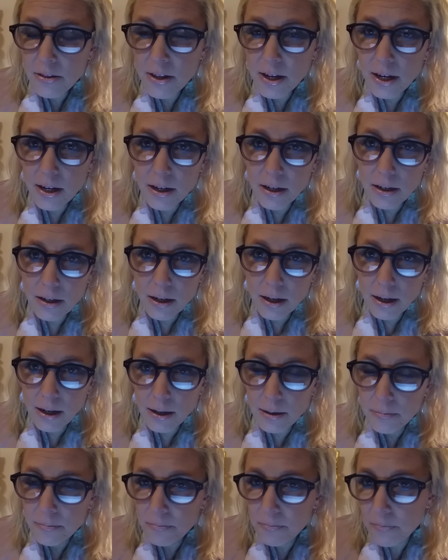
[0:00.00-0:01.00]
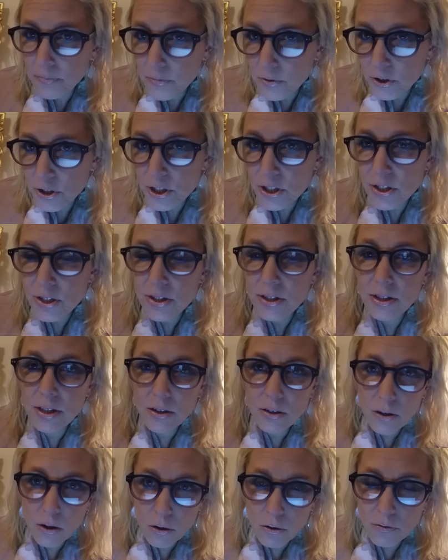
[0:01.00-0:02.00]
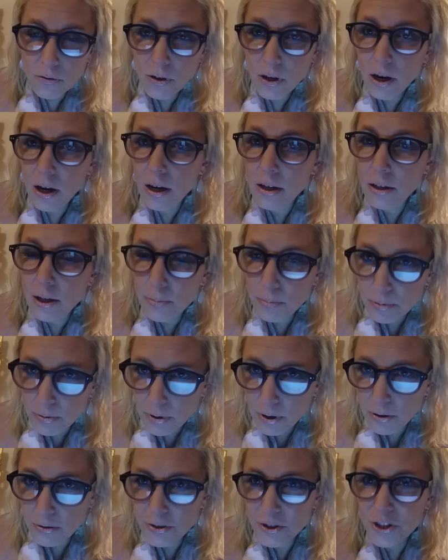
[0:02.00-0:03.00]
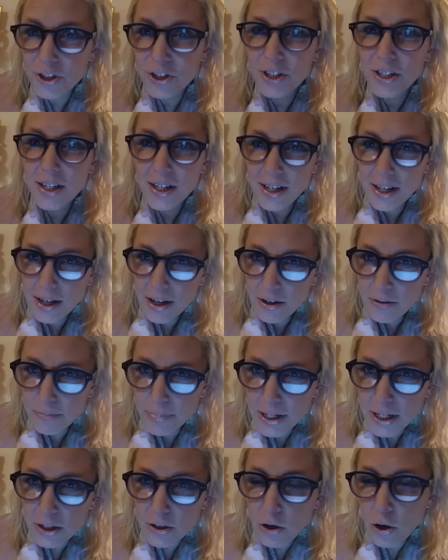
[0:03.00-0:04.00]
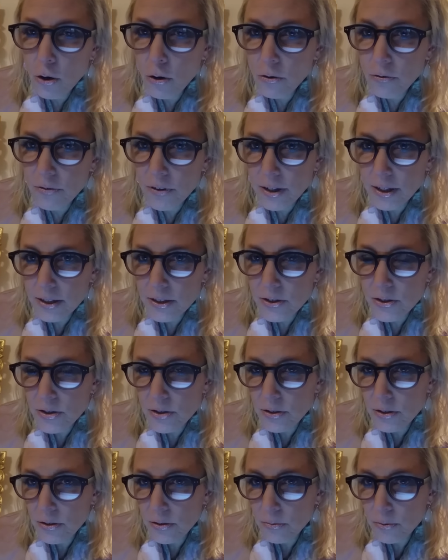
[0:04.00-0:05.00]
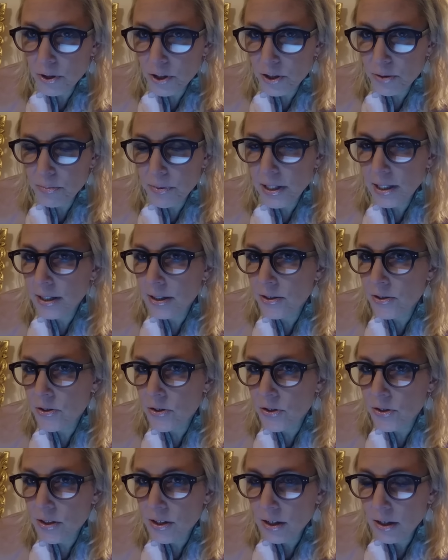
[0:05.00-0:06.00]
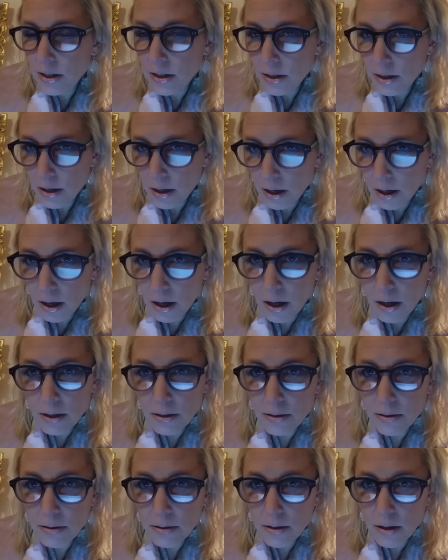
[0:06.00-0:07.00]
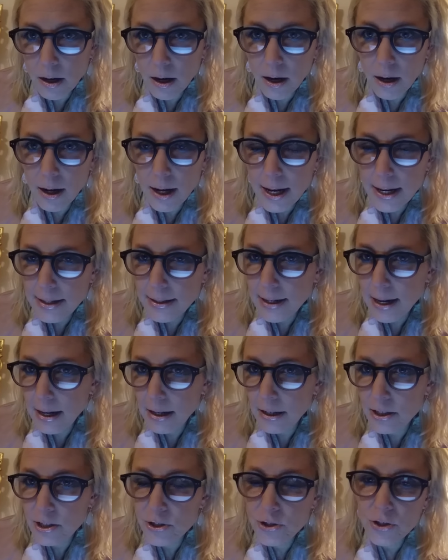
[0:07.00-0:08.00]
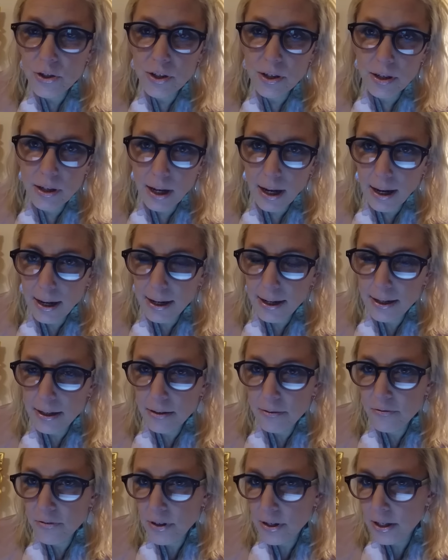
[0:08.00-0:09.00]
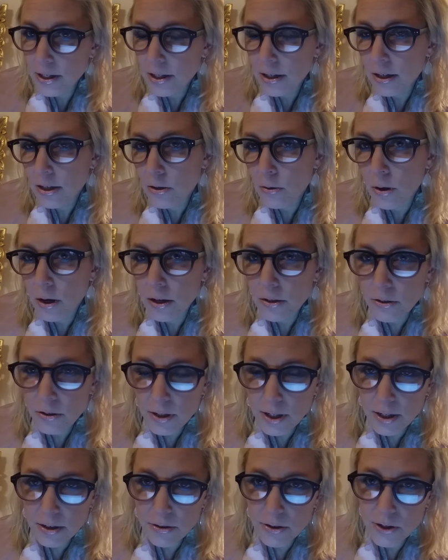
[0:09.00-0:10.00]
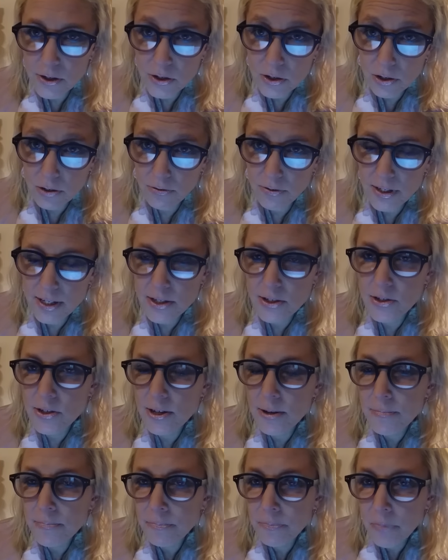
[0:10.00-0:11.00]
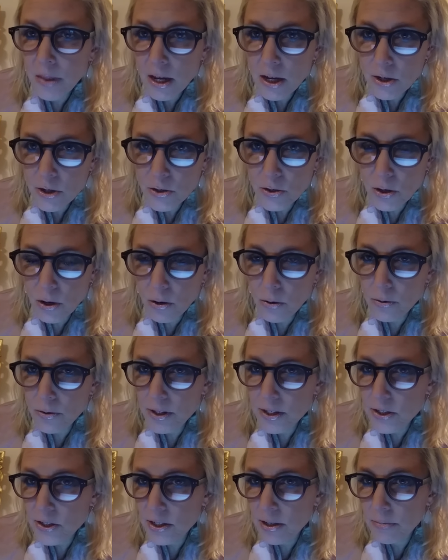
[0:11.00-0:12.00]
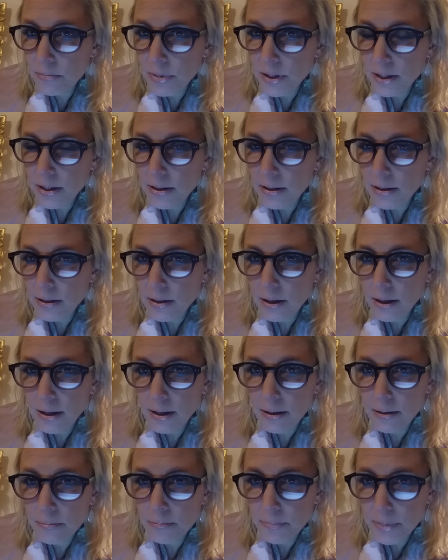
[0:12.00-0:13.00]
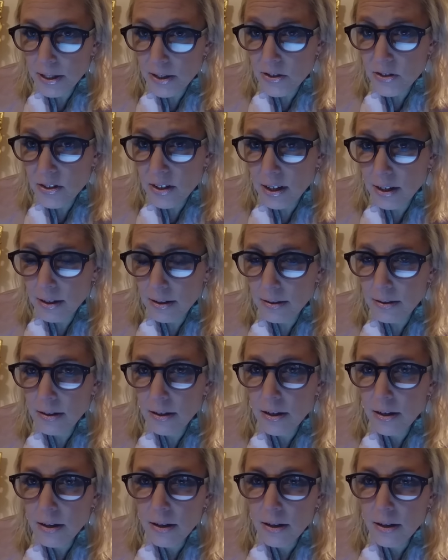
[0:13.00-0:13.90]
their um, just their overall approach, be it covert, which means unacknowledged to the eye, very you know underneath the surface. So this can be um, based on